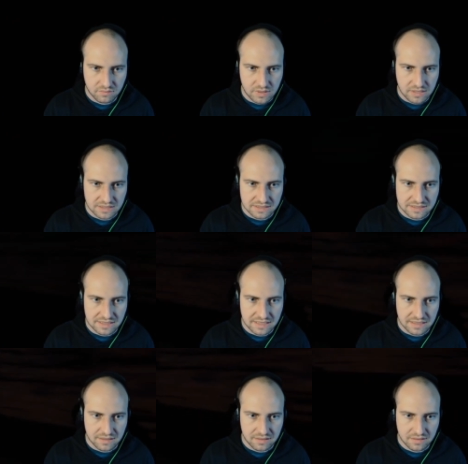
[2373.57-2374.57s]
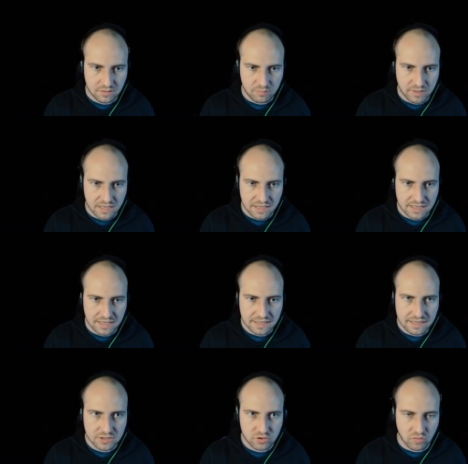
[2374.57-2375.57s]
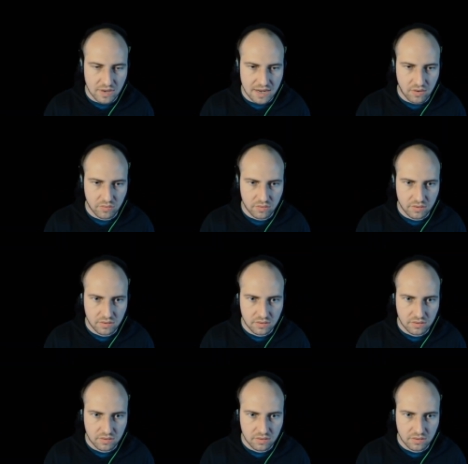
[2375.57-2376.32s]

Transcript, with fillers: Well he's dead. Oh my god, can I like drown?